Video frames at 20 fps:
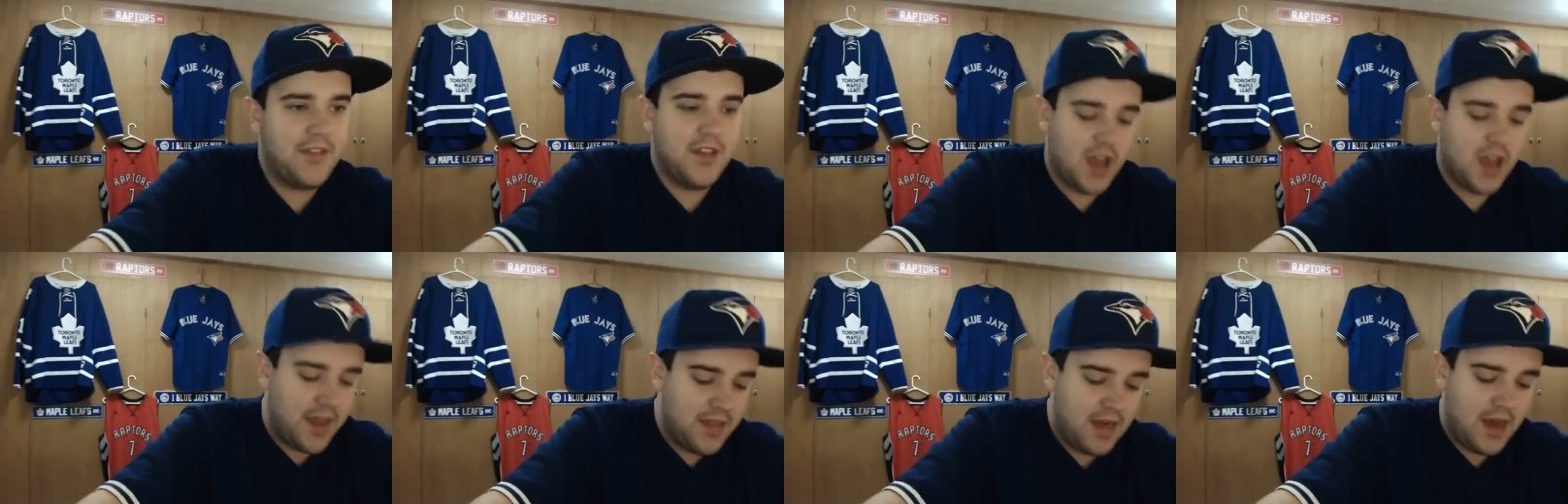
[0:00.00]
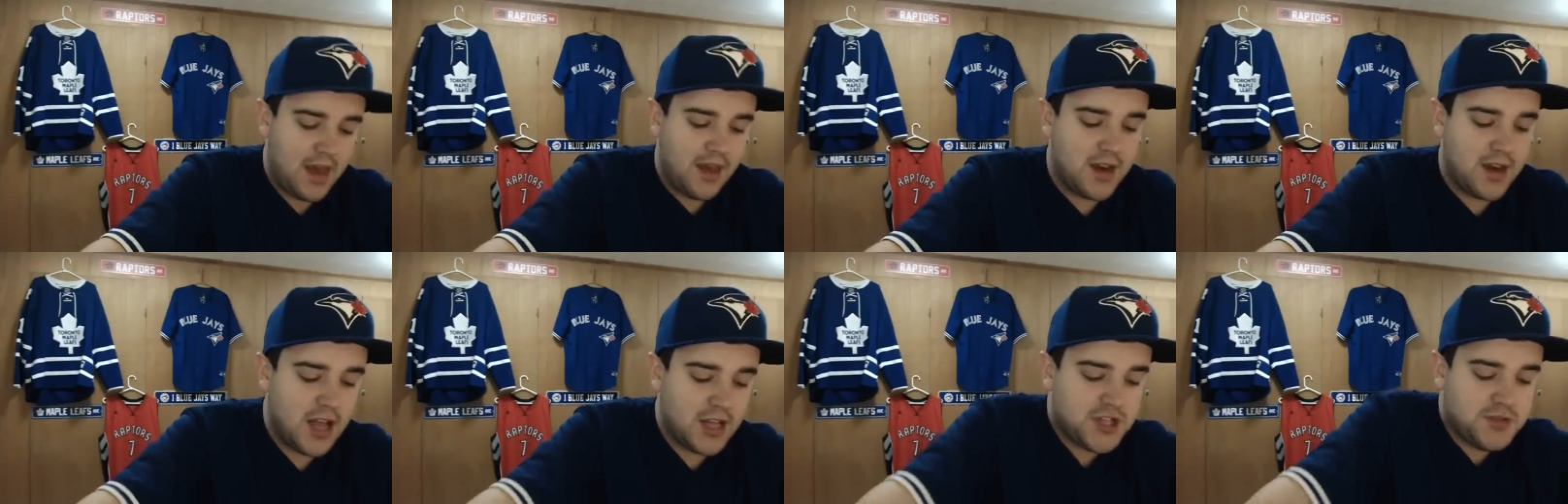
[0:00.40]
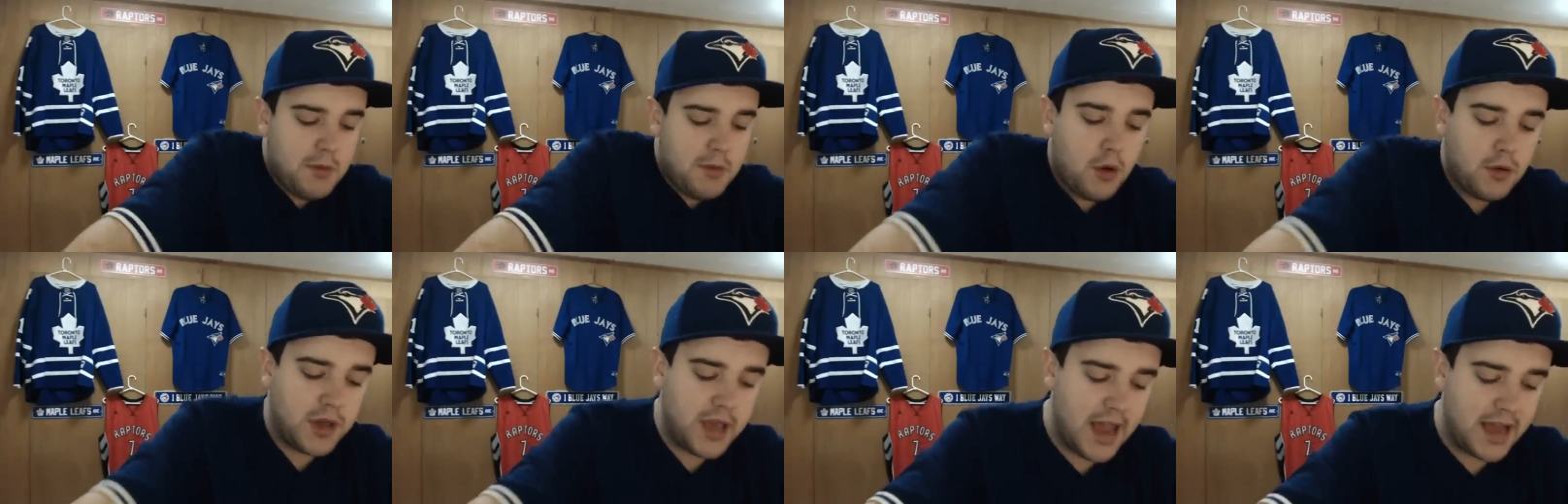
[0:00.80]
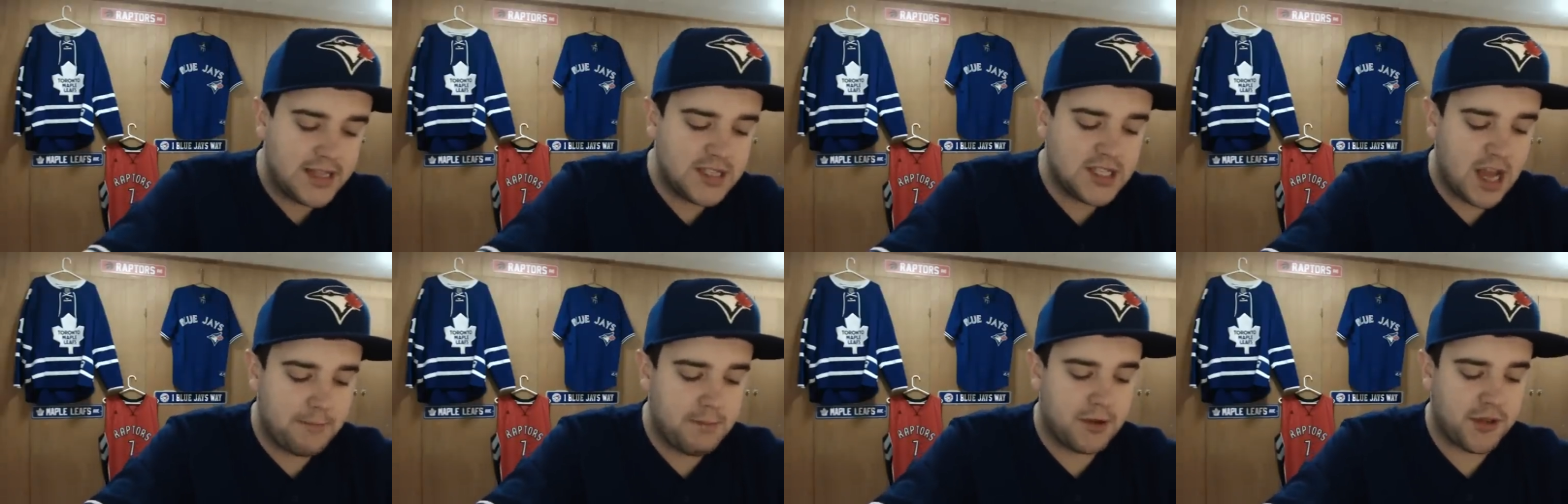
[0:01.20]
the, and then uh, Smokey ends
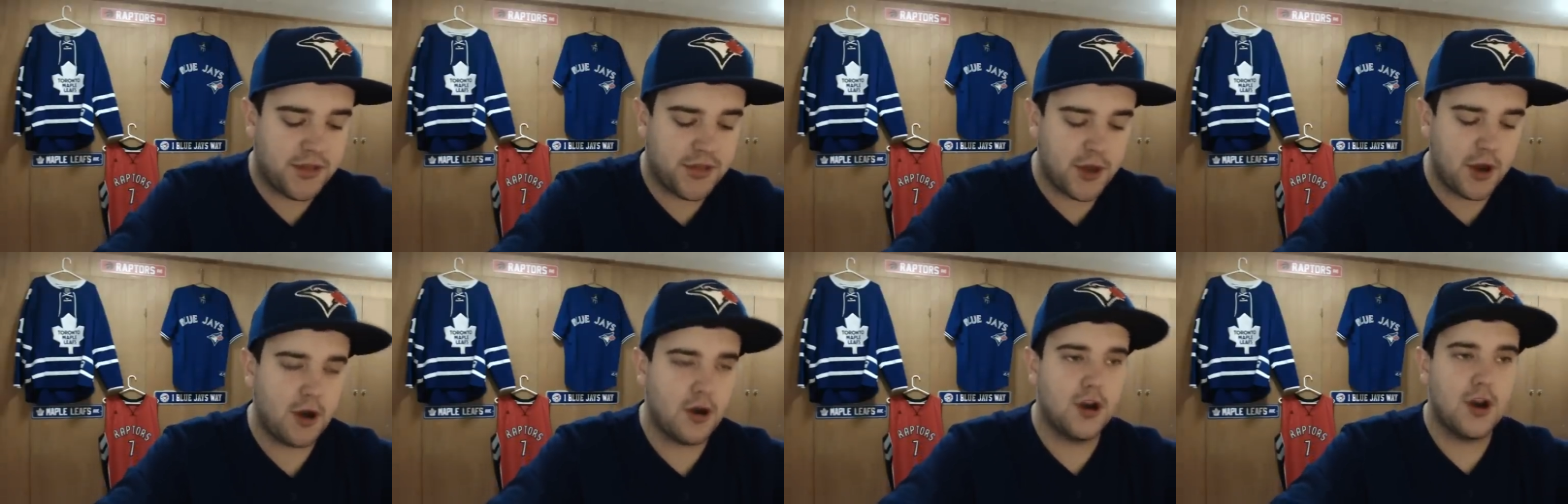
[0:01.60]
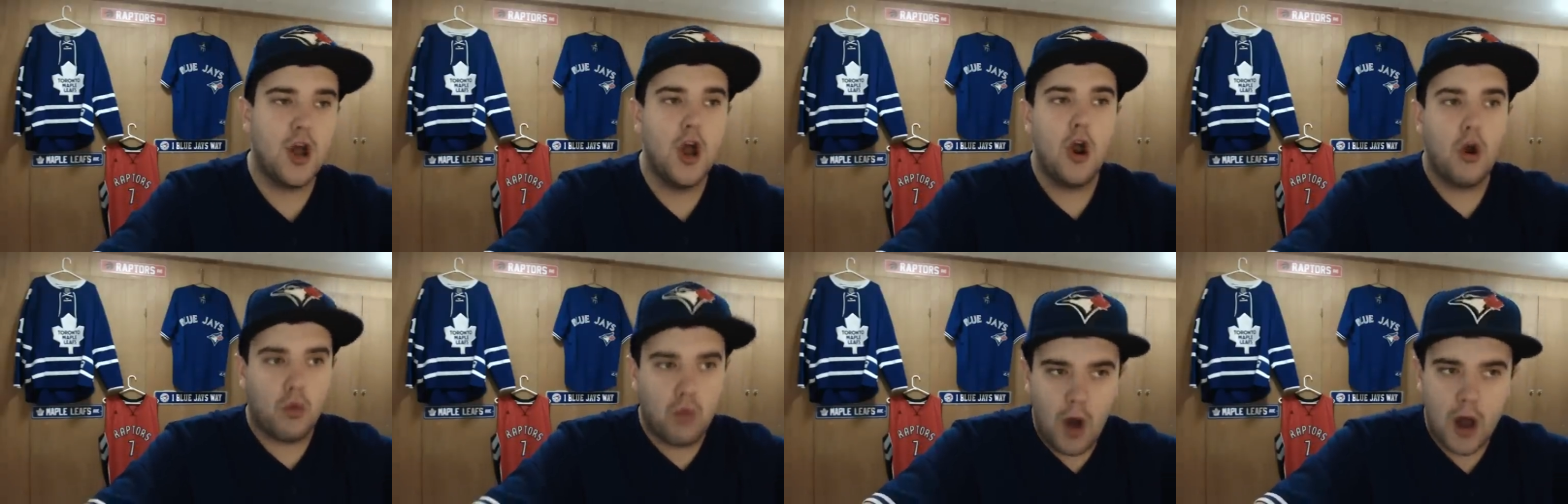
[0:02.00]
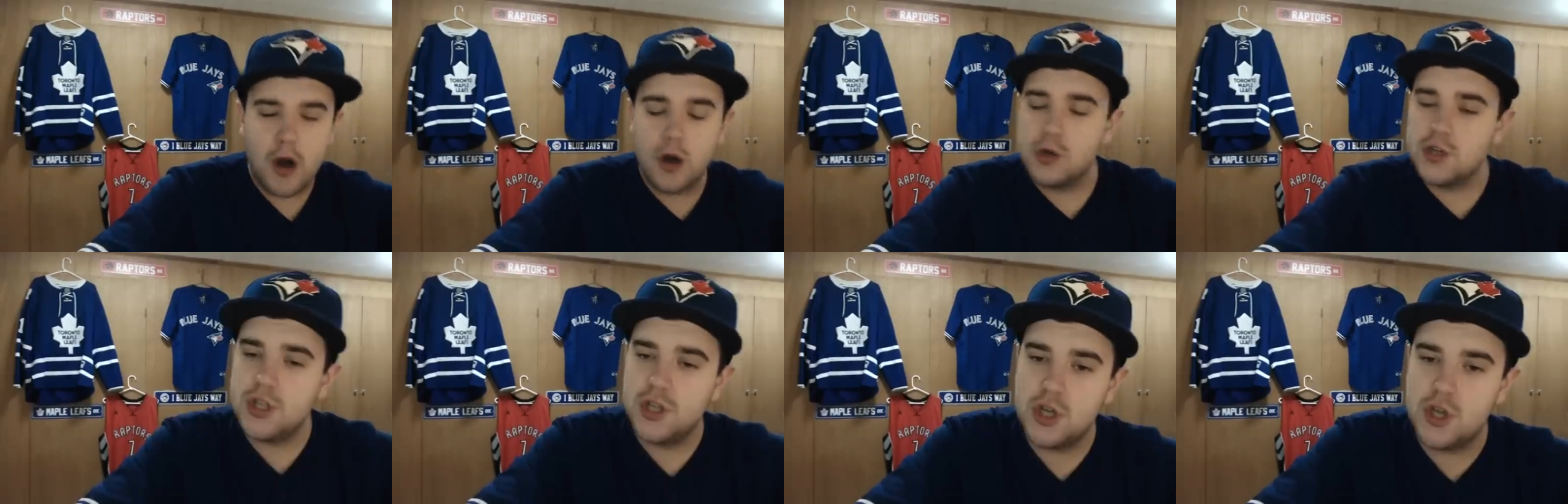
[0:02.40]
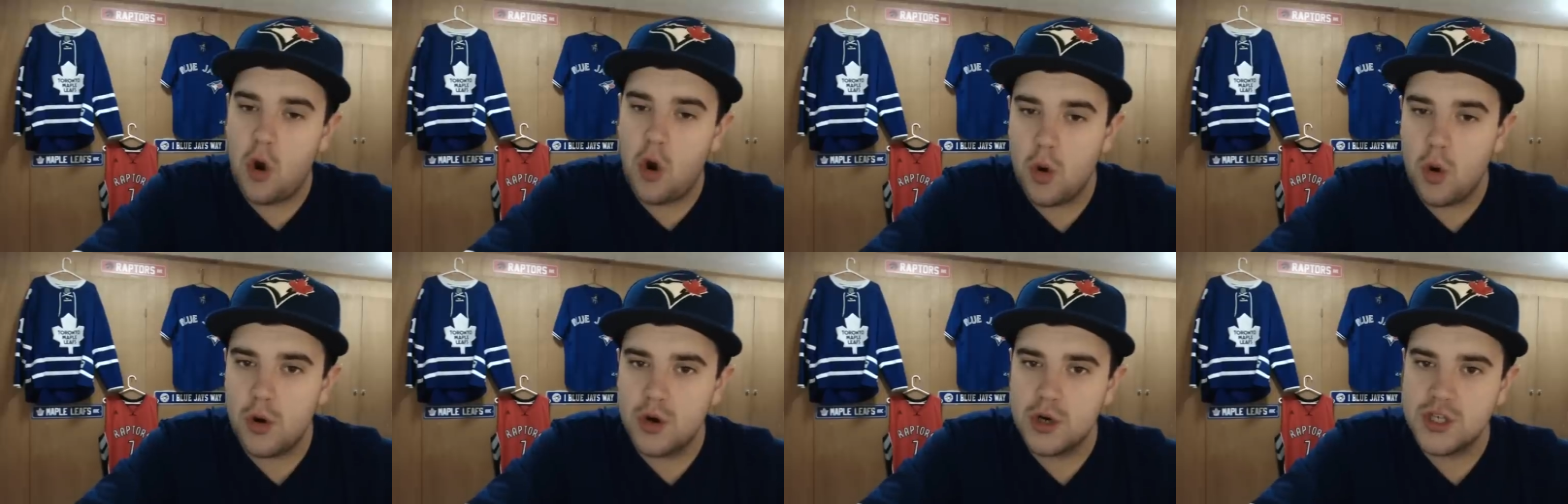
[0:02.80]
up at third. Runners in the
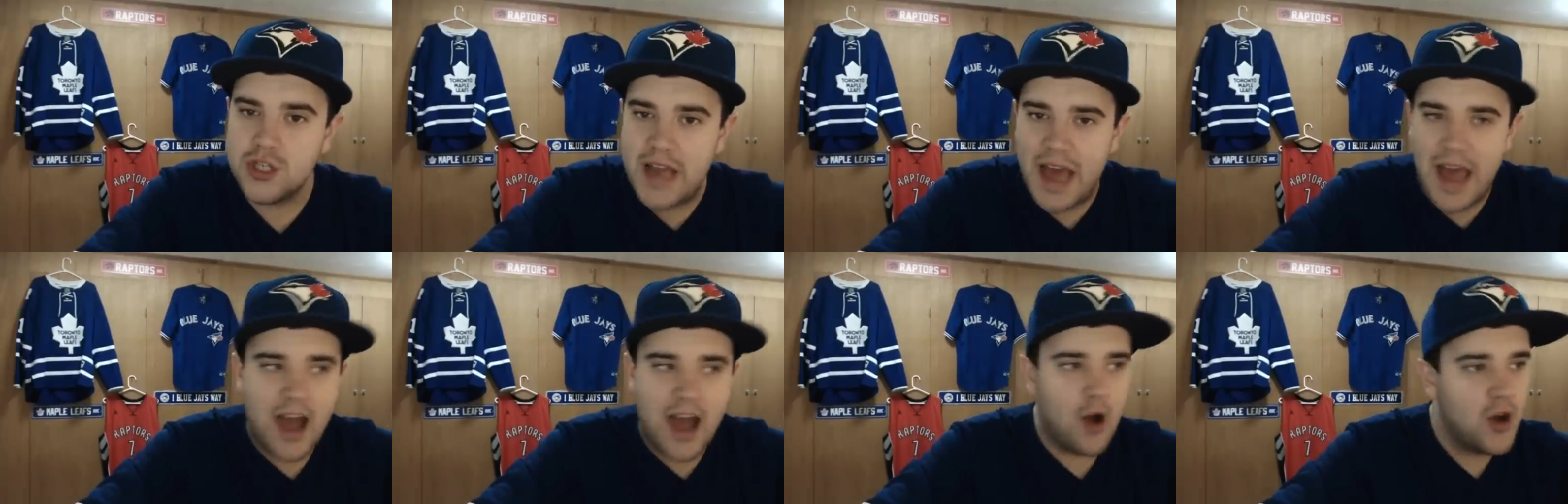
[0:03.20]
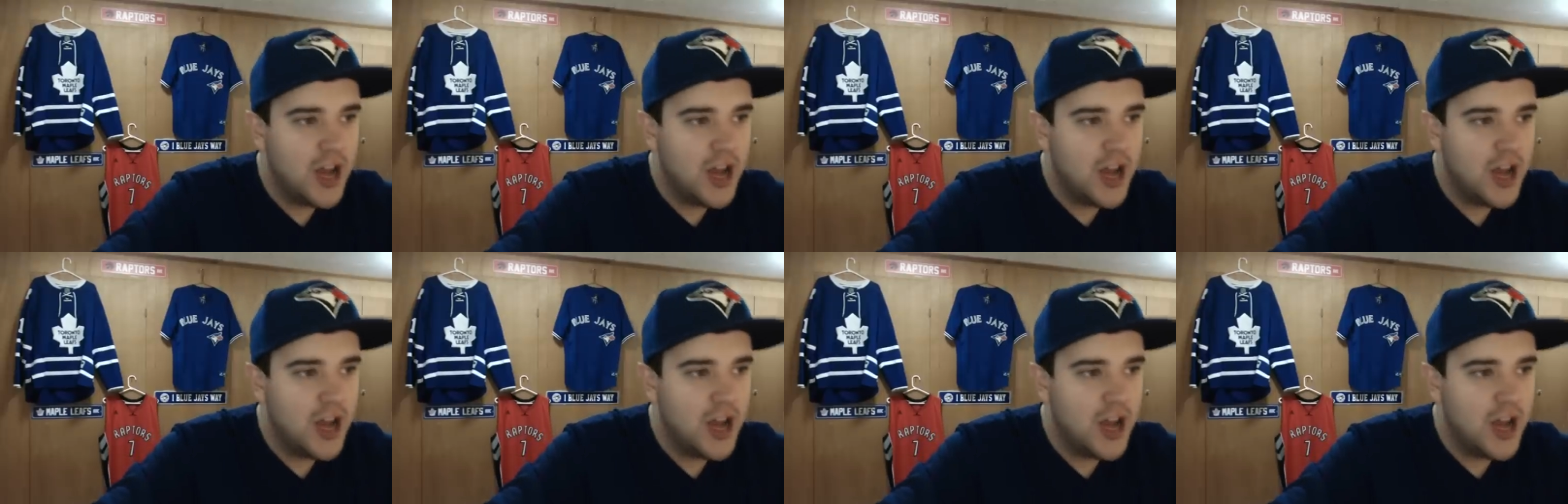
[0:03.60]
corners now.